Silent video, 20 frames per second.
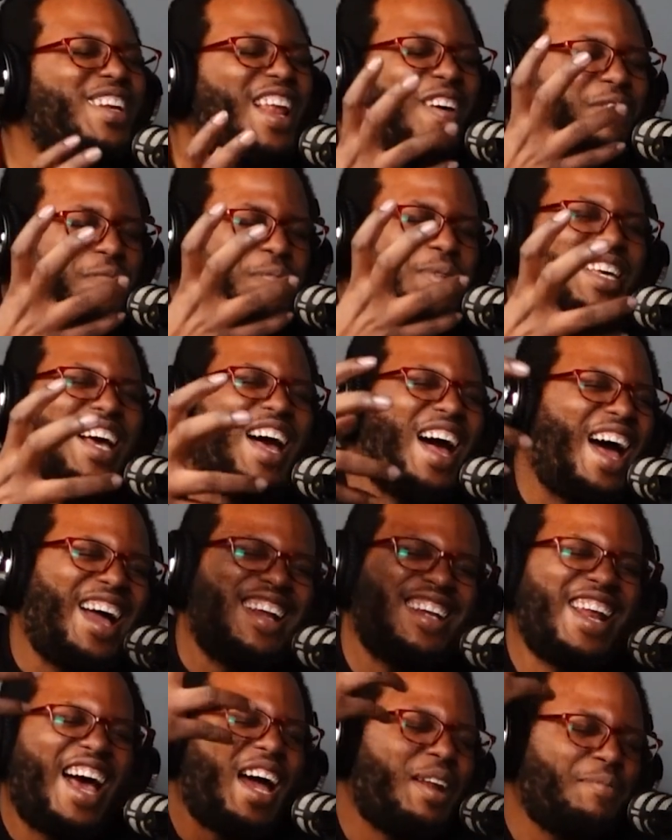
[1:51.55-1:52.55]
left
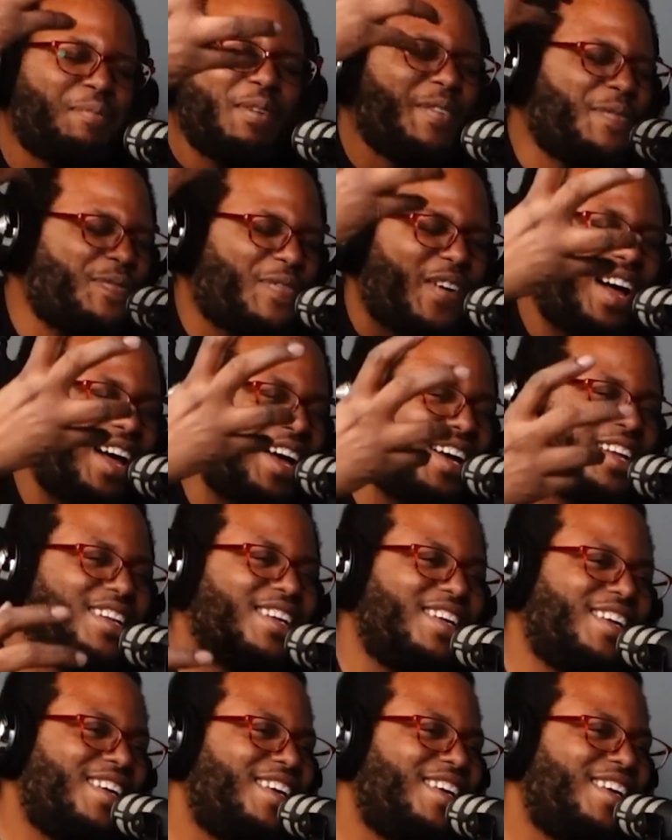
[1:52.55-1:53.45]
behind, I'd be fine.